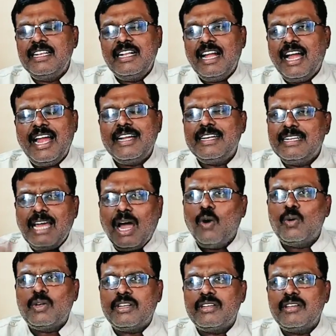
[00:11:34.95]
I
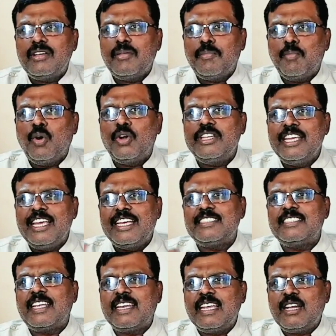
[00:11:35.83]
doubt Modi
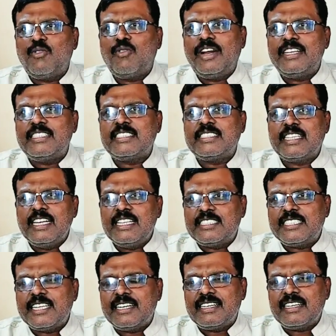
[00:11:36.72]
has the required skill
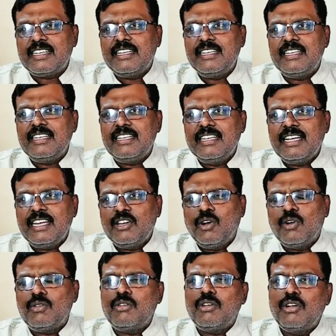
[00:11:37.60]
set
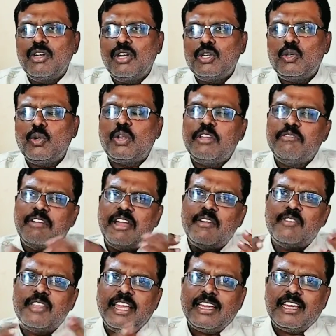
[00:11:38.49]
to
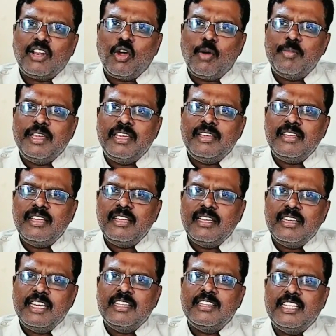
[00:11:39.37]
revive the economy
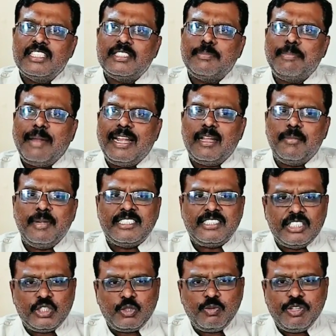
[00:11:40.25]
in this pandemic
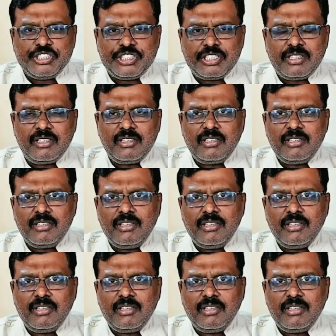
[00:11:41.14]
situation.